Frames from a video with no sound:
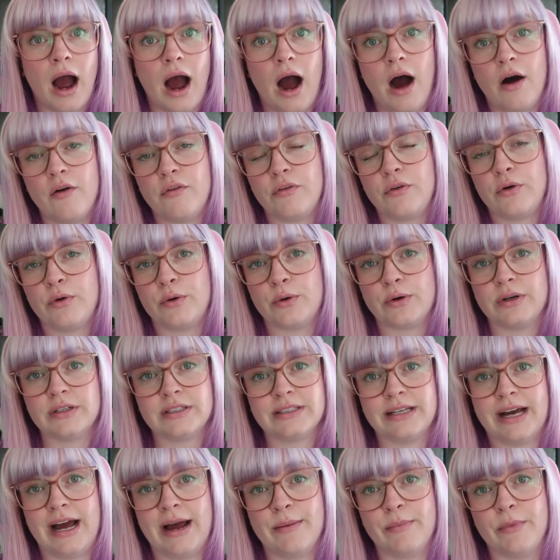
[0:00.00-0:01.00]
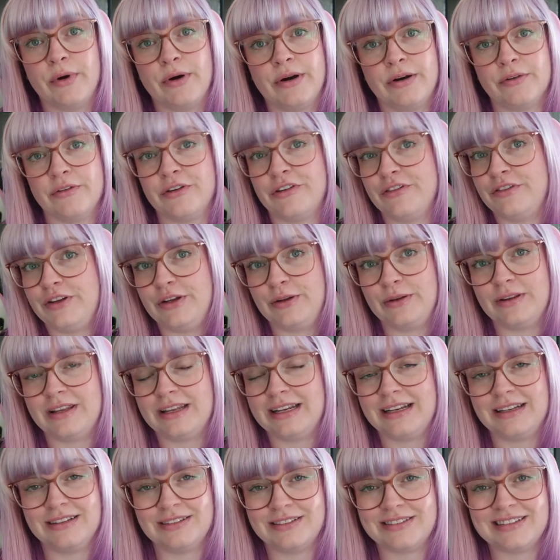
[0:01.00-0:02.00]
Of course, I'm going to review
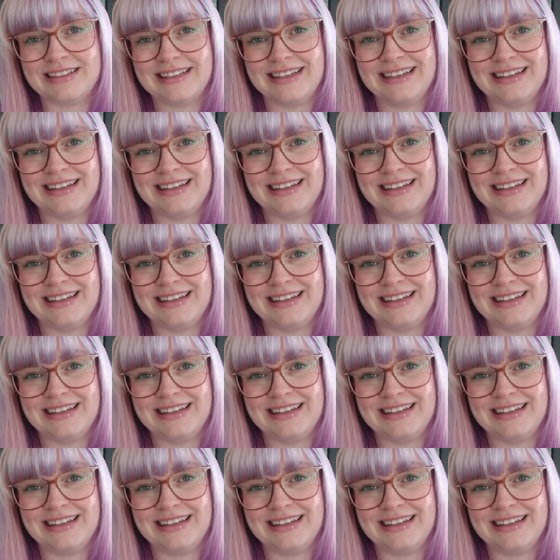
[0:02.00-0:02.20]
things